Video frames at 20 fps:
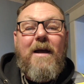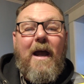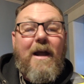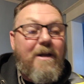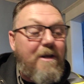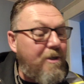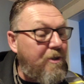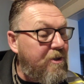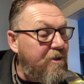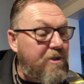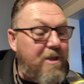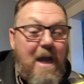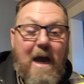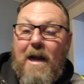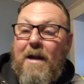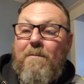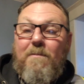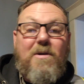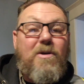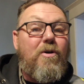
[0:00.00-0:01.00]
And you just
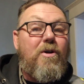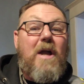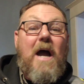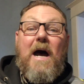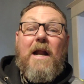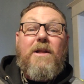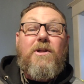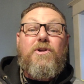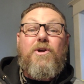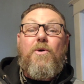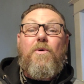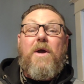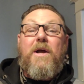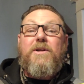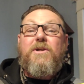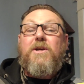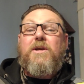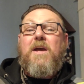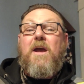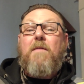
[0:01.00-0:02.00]
got to you got to do
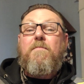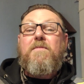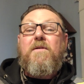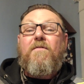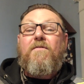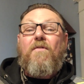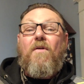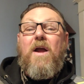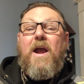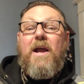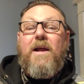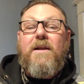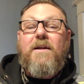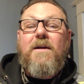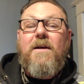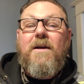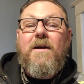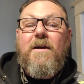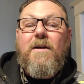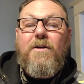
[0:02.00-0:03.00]
it. You can't be afraid.
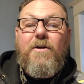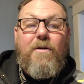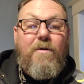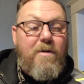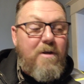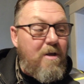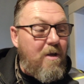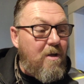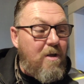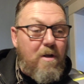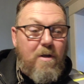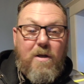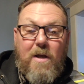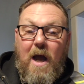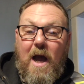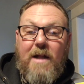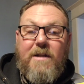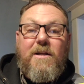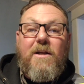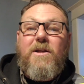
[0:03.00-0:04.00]
You, you,
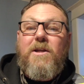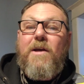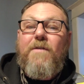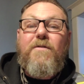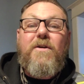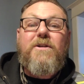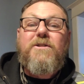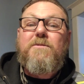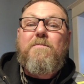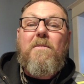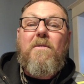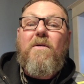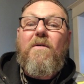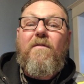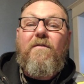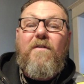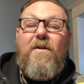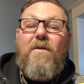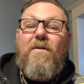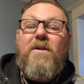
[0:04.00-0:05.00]
God didn't give you a spirit
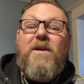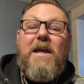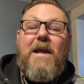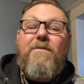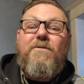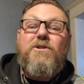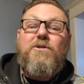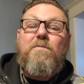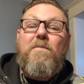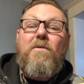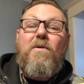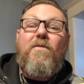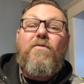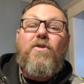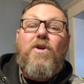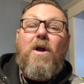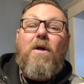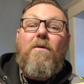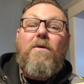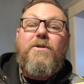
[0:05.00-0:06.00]
of fear. He gave you a spirit
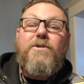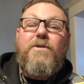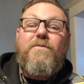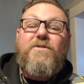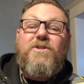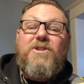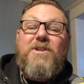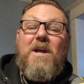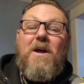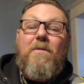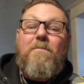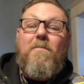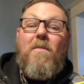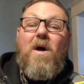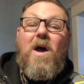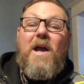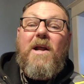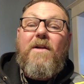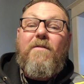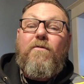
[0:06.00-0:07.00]
of courage, of sound
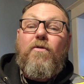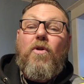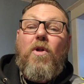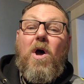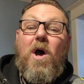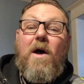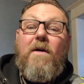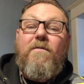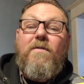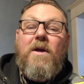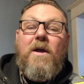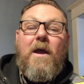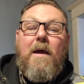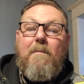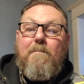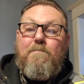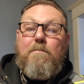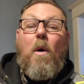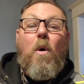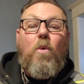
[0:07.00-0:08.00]
mind, of love,
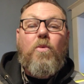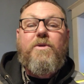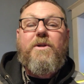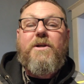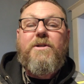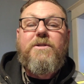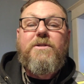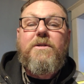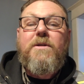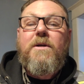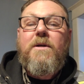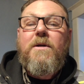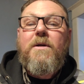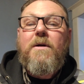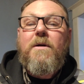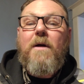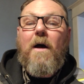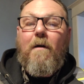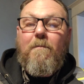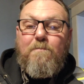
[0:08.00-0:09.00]
and boldness.
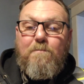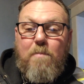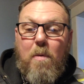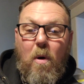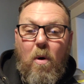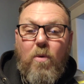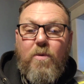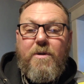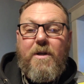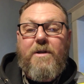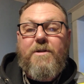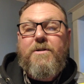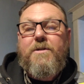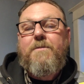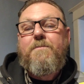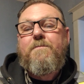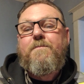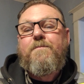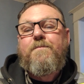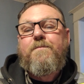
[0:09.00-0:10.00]
Of boldness.